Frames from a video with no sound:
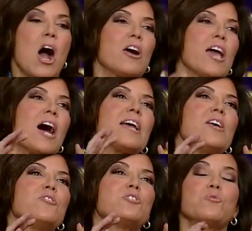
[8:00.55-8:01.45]
Okay,
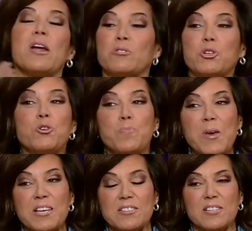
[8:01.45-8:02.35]
I, so now
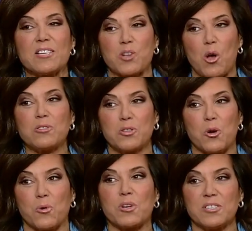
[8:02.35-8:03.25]
toothpaste is also
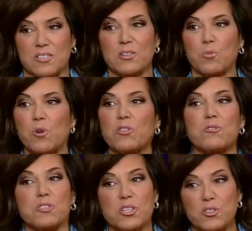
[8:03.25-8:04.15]
considered one of
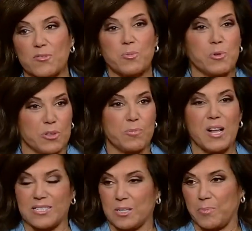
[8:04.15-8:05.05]
those things you have to put in the
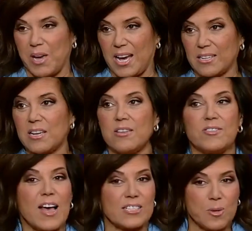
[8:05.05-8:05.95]
plastic bag.
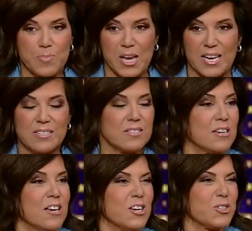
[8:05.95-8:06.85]
Right. That's a paste.
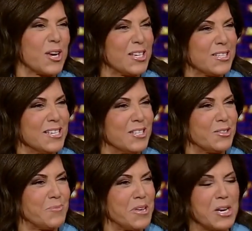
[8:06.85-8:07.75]
So I could see
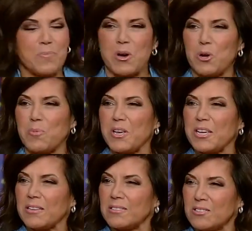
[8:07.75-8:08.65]
peanut butter
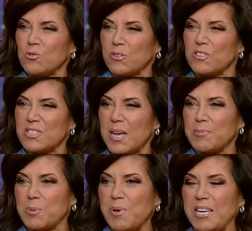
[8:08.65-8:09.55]
being sort of the same
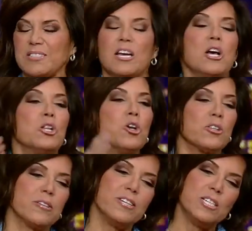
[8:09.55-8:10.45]
as a paste. Look,
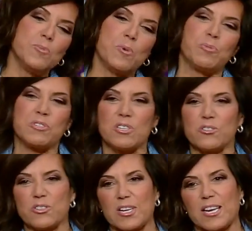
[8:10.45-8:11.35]
there need to be
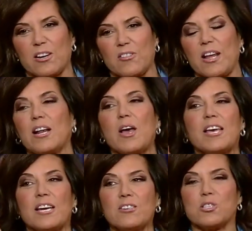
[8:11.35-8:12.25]
procedures. I get all that.
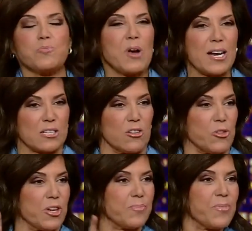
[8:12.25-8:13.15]
Here's the practical
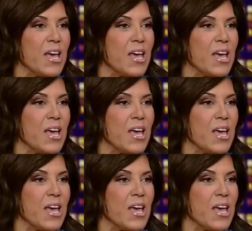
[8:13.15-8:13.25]
thing.